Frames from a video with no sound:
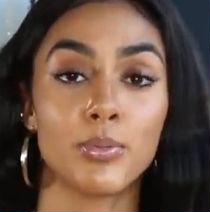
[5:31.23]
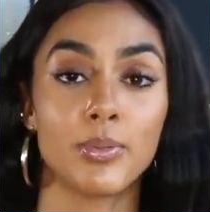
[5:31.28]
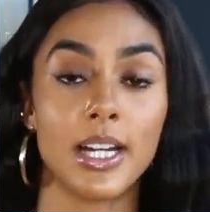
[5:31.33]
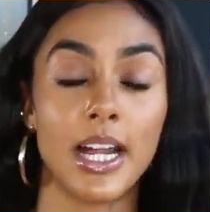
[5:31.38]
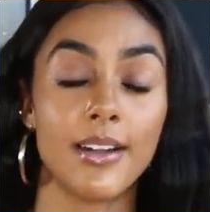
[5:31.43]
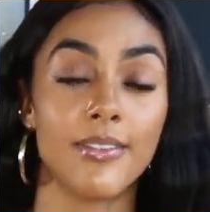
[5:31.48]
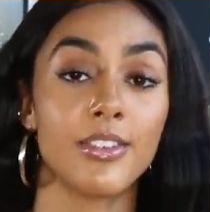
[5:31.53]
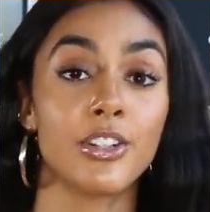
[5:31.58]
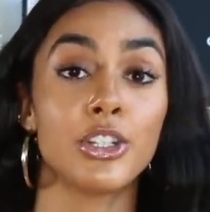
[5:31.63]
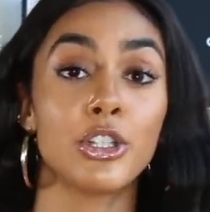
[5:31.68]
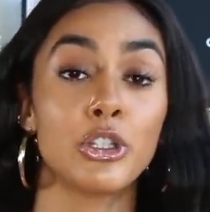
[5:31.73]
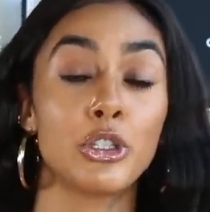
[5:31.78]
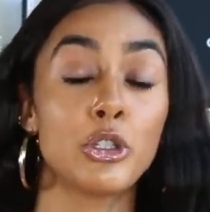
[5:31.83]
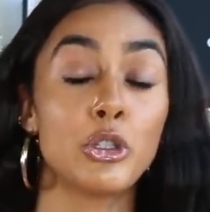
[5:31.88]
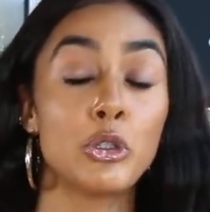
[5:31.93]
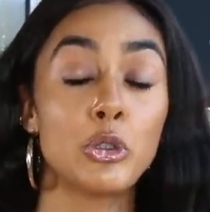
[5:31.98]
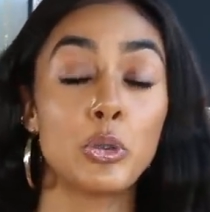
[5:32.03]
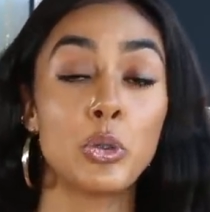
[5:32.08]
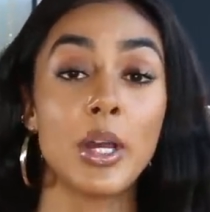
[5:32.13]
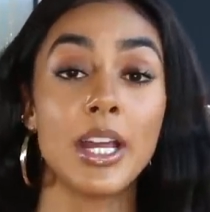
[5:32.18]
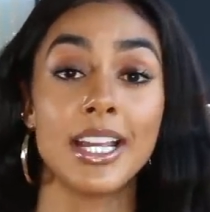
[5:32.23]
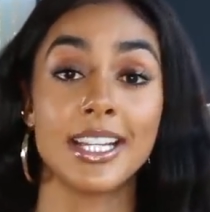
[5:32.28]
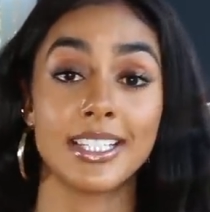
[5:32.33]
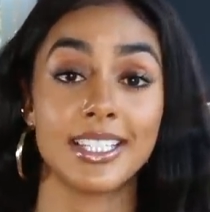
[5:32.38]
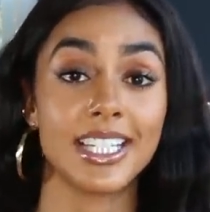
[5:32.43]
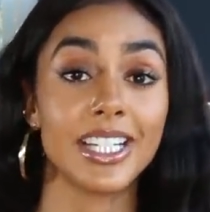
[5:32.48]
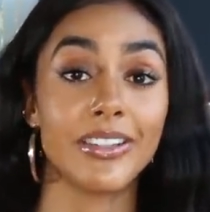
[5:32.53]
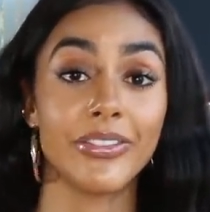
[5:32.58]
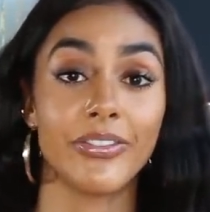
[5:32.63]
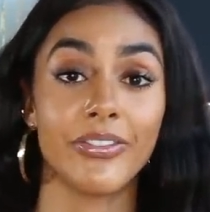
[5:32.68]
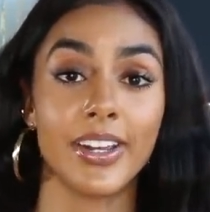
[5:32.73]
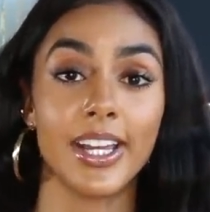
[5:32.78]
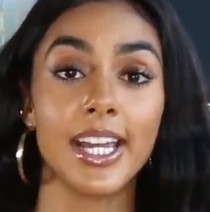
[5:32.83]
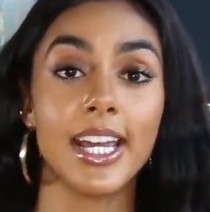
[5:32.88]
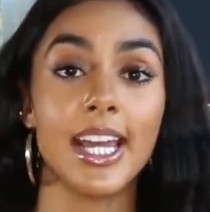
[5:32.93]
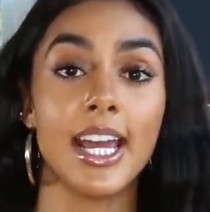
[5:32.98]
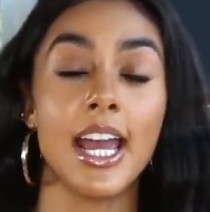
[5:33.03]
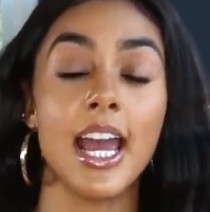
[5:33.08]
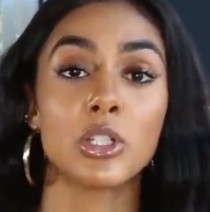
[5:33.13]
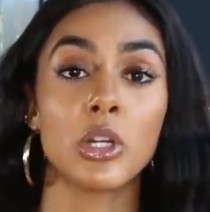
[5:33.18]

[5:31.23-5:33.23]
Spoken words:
whatever you see fit.